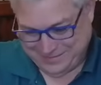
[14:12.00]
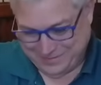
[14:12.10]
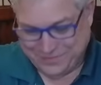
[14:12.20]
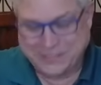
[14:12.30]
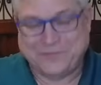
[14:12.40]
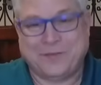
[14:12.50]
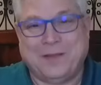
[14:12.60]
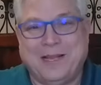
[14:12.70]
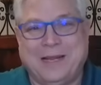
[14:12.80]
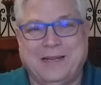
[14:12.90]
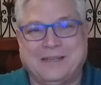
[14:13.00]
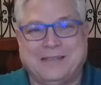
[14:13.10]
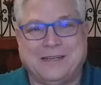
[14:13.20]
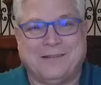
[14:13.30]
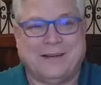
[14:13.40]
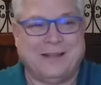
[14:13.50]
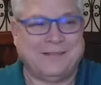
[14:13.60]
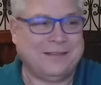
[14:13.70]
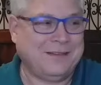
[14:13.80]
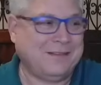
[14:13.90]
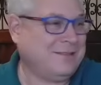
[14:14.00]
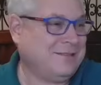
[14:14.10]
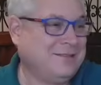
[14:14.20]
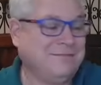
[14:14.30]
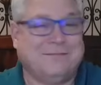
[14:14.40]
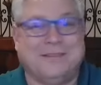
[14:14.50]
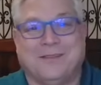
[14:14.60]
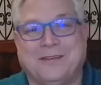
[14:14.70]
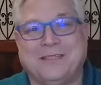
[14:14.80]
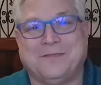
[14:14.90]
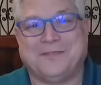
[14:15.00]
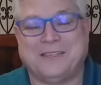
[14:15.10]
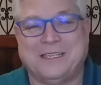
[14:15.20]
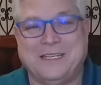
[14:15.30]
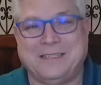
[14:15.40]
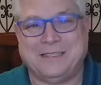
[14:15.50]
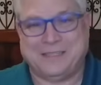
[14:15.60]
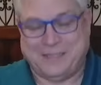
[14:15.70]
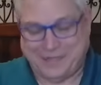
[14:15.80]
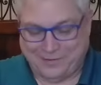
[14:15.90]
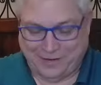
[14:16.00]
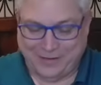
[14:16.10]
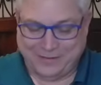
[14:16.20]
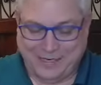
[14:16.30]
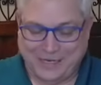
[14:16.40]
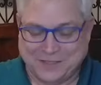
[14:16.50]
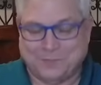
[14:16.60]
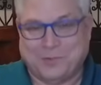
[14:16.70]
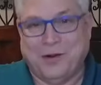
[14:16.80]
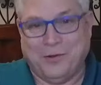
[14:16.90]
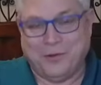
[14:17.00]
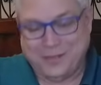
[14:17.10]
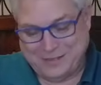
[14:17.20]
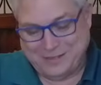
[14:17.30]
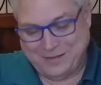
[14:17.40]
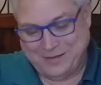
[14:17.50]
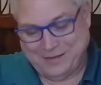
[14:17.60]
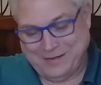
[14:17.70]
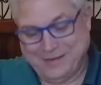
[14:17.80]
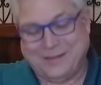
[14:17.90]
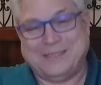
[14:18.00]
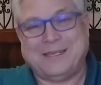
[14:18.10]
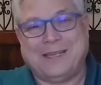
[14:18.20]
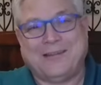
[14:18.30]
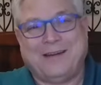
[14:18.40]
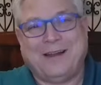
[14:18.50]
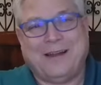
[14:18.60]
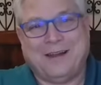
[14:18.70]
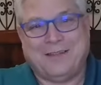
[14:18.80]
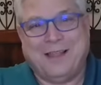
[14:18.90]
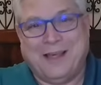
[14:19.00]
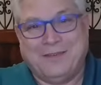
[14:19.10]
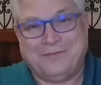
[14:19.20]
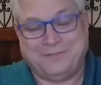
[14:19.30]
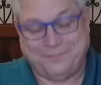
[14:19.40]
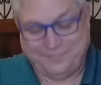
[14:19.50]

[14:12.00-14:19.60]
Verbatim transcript: No reason for Melania to stick around. No reason for his kids to stick around. Dad's broke. You're only sticking around out of love.